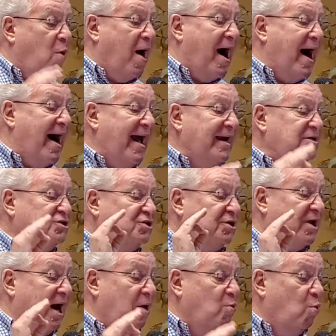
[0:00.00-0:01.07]
why
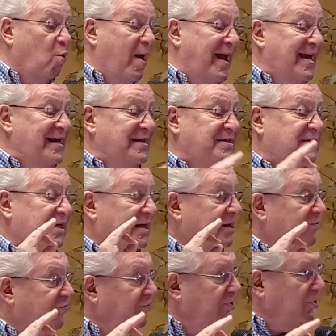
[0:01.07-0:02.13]
should I wait
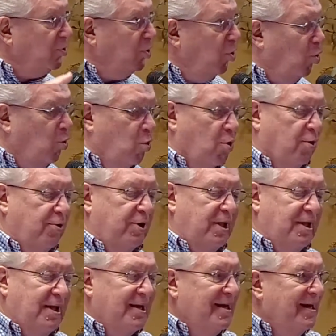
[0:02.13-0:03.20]
for the
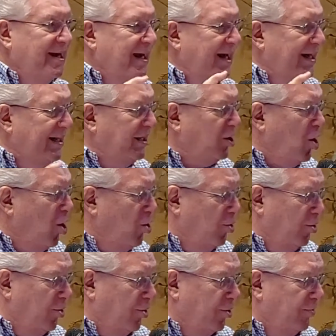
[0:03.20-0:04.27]
Lord any
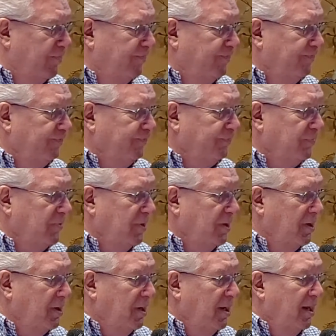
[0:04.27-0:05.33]
longer?
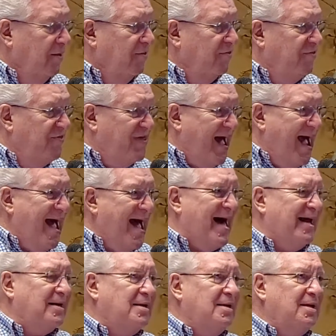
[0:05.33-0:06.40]

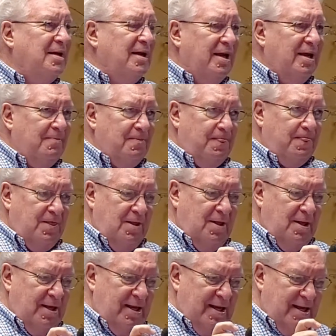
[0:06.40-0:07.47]
That
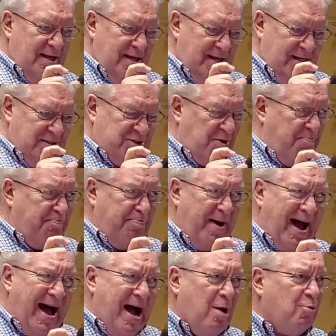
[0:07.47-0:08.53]
is a
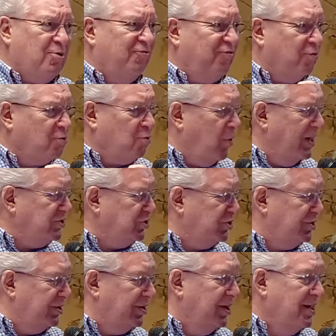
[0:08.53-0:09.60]
powerful
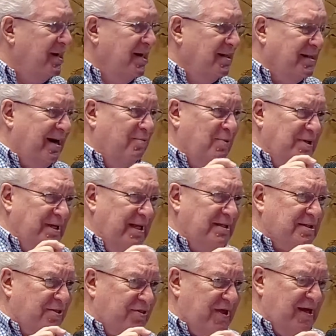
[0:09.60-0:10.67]
question that we need
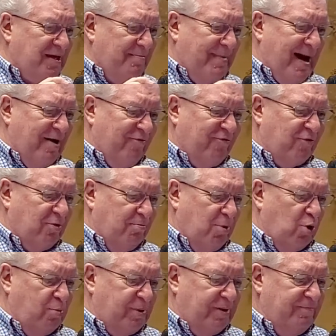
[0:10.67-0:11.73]
to think about for a
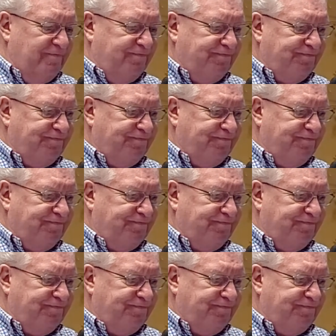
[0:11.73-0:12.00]
moment.